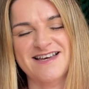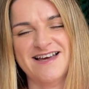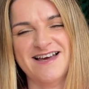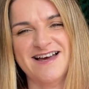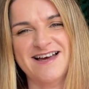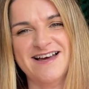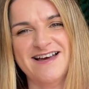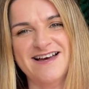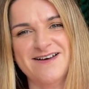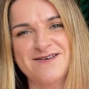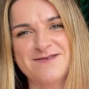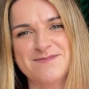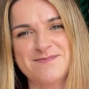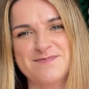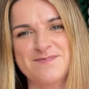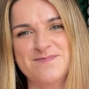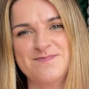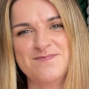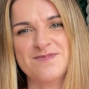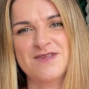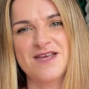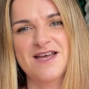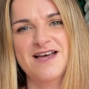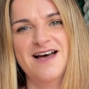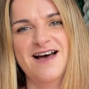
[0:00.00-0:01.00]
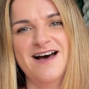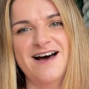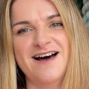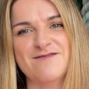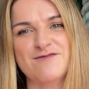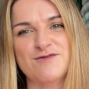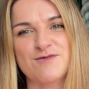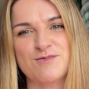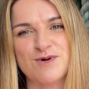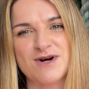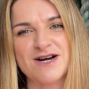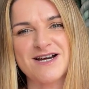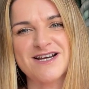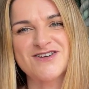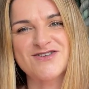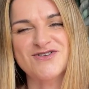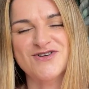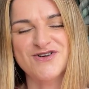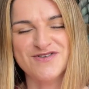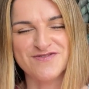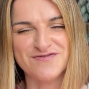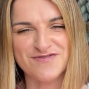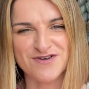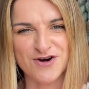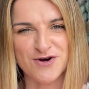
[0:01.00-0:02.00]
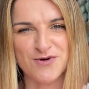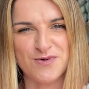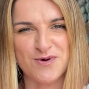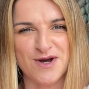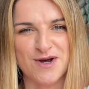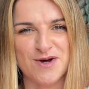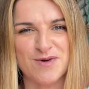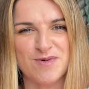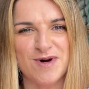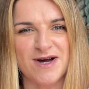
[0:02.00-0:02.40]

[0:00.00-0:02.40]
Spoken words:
I've been working on it for quite a